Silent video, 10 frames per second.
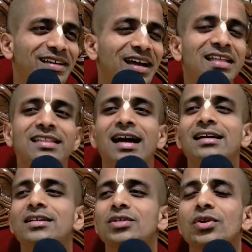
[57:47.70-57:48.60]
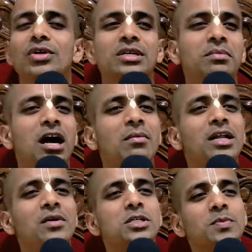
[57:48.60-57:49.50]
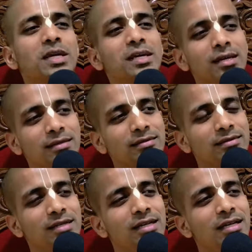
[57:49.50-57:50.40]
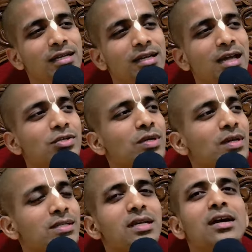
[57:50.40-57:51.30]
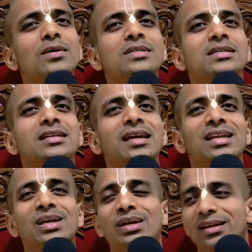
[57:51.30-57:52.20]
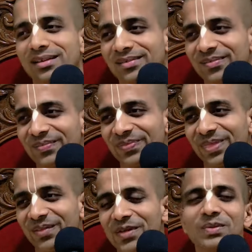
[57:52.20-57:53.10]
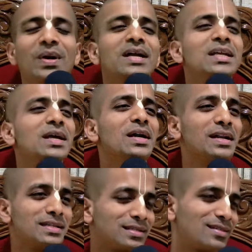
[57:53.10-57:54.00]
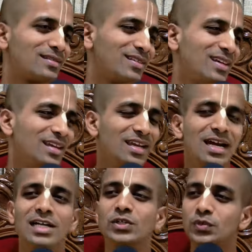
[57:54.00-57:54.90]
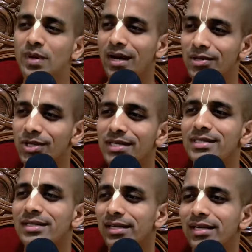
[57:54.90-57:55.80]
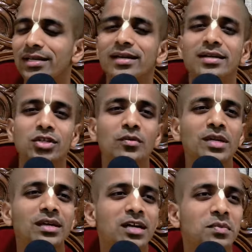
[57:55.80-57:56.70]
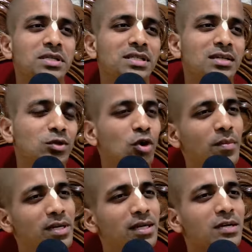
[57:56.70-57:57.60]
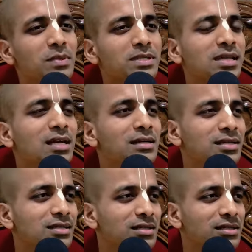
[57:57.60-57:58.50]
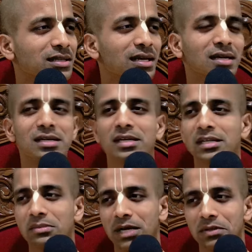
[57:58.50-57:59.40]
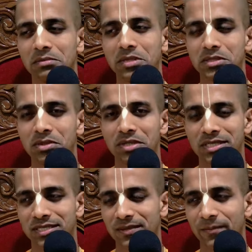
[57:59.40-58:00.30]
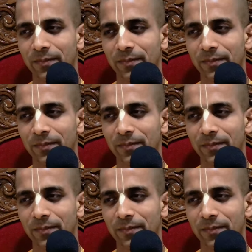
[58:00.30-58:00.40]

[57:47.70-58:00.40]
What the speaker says: And in that discourse, a Brahmana was speaking and Sri Rasika was sitting and hearing with great eagerness. Achyut Mahashaya is sitting and hearing. So many great personalities are sitting there and hearing the Bhagavatam discourse.